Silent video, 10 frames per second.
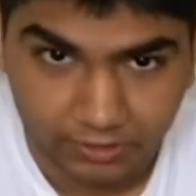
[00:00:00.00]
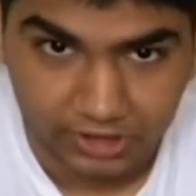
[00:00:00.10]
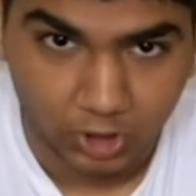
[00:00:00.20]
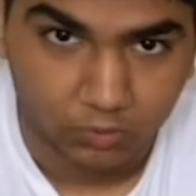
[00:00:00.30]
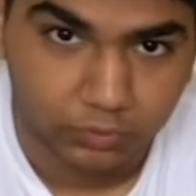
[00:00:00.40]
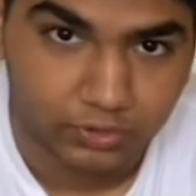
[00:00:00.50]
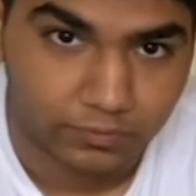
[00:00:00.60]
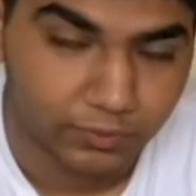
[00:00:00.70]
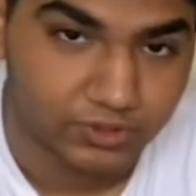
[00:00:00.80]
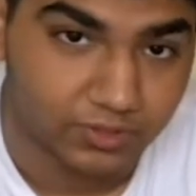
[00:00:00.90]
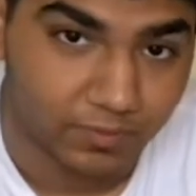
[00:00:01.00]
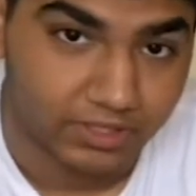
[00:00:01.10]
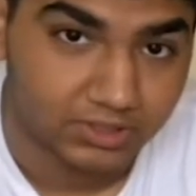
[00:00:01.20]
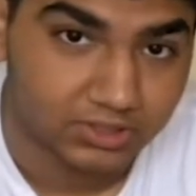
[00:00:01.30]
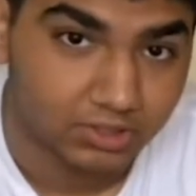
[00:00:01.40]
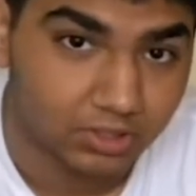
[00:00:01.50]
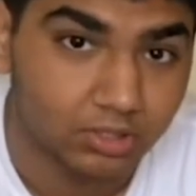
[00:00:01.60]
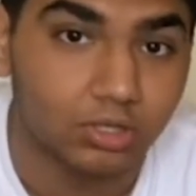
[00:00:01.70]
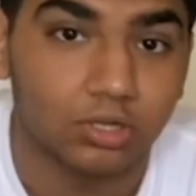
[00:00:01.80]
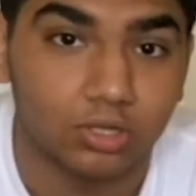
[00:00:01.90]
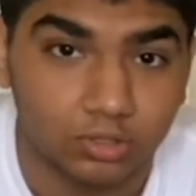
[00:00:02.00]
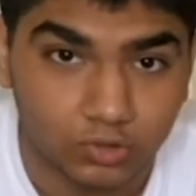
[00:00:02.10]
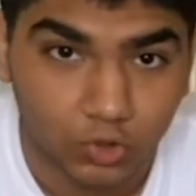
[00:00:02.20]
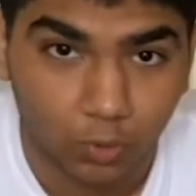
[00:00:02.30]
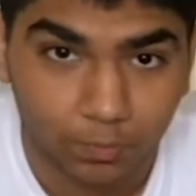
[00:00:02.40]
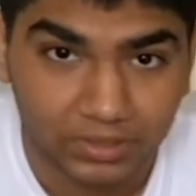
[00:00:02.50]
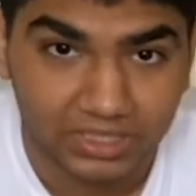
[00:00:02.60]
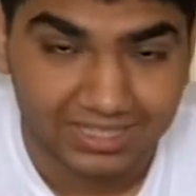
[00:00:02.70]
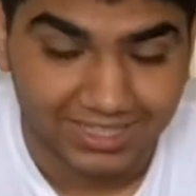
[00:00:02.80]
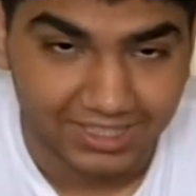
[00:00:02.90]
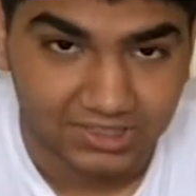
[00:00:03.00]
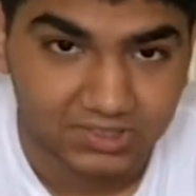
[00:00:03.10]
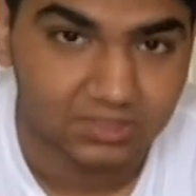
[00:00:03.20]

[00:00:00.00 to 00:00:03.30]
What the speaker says: off with the first advice, don't be a dingus.